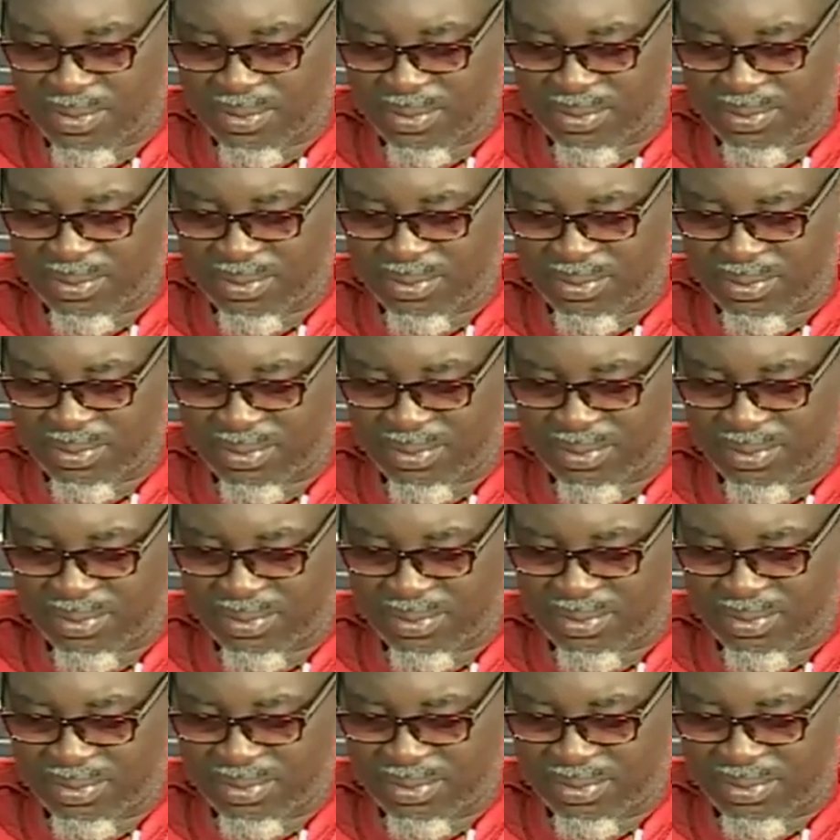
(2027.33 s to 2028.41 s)

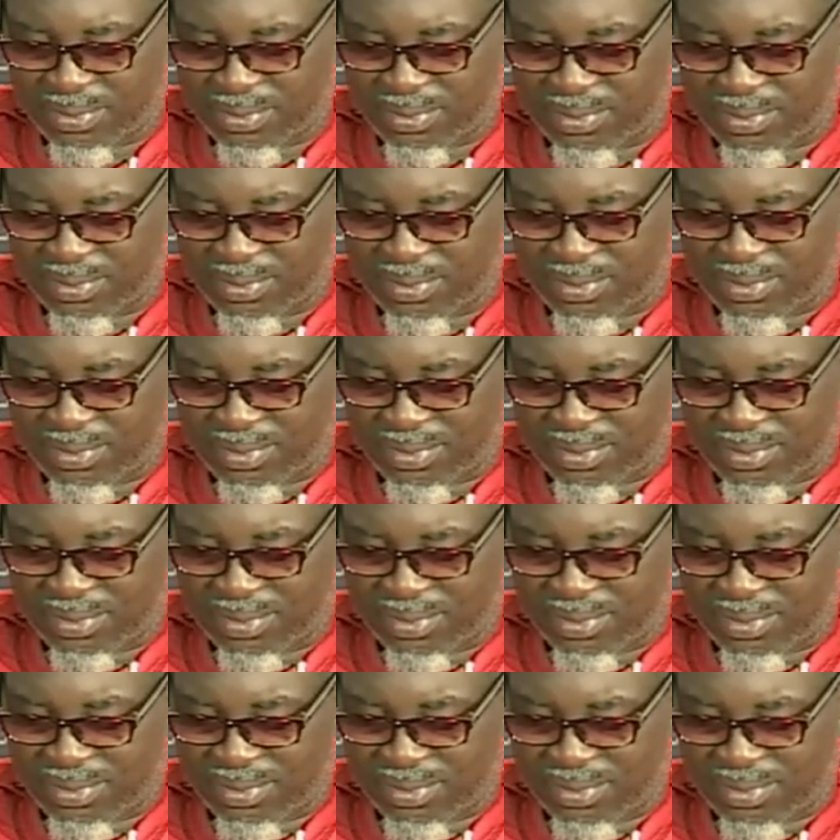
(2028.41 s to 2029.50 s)

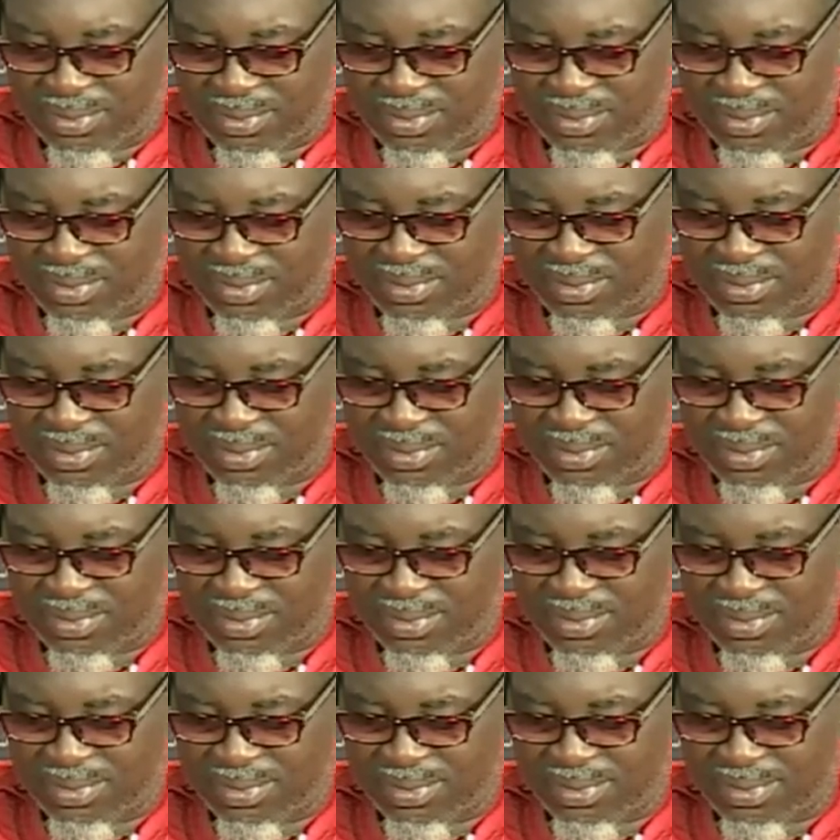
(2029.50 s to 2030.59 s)

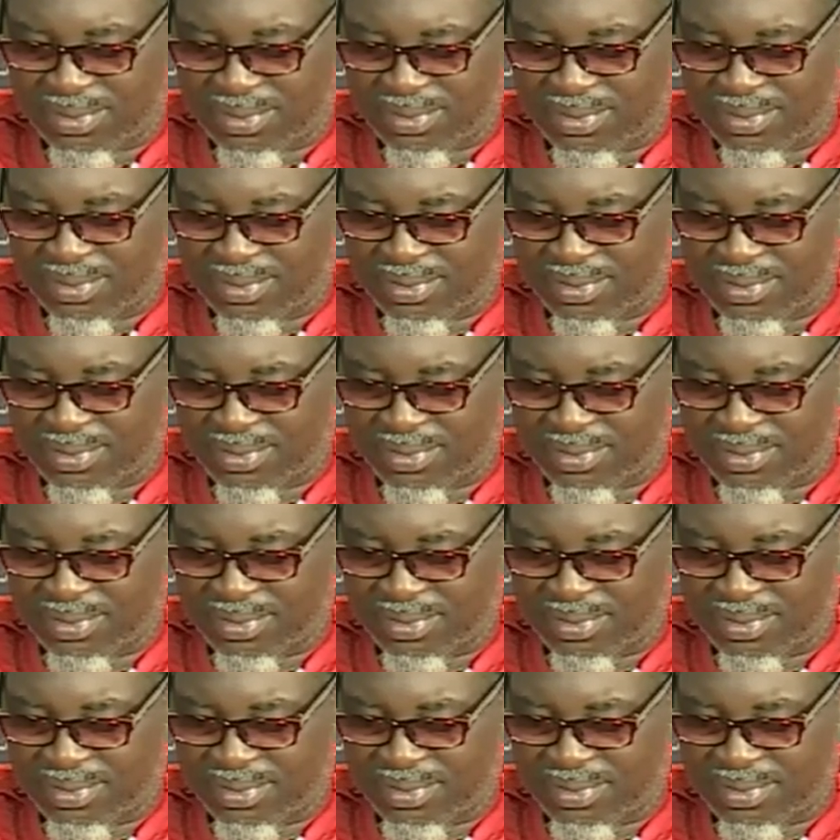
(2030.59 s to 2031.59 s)
(silent)